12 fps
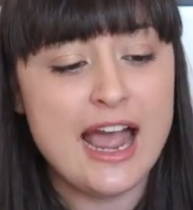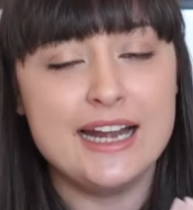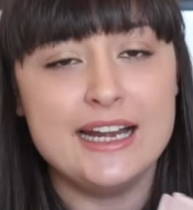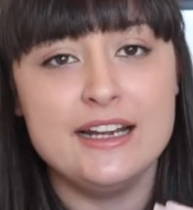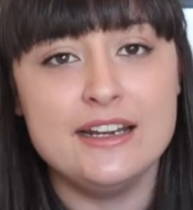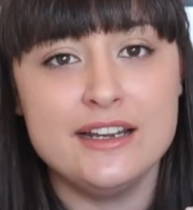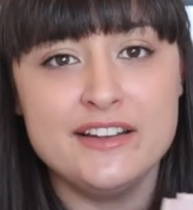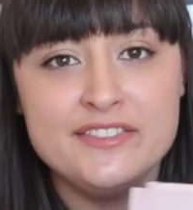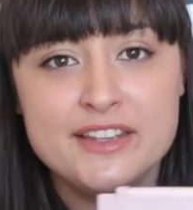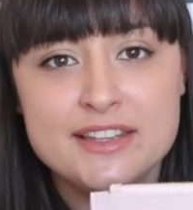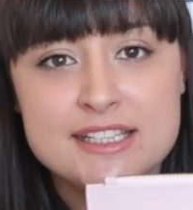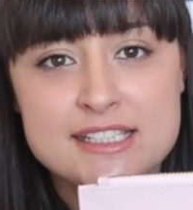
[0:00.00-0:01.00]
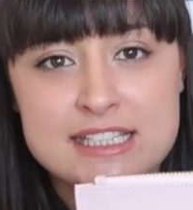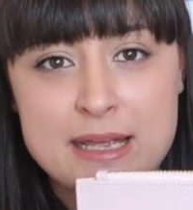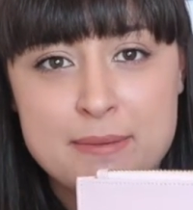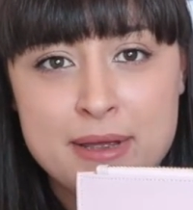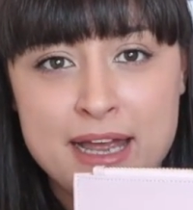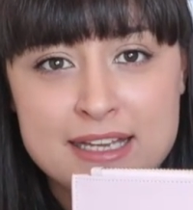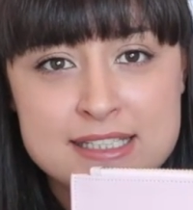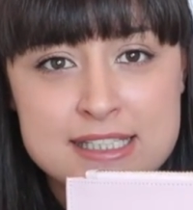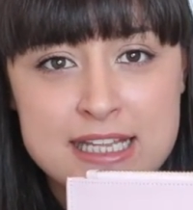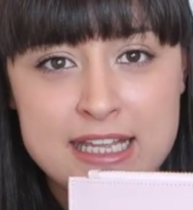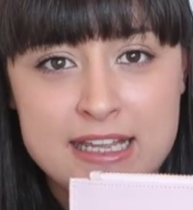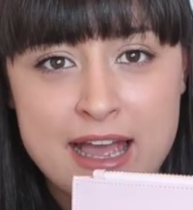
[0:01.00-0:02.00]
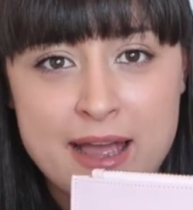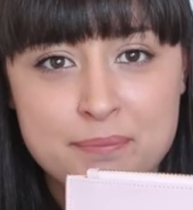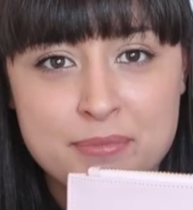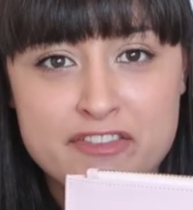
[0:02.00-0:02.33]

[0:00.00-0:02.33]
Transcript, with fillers: and I love that the zip has the um,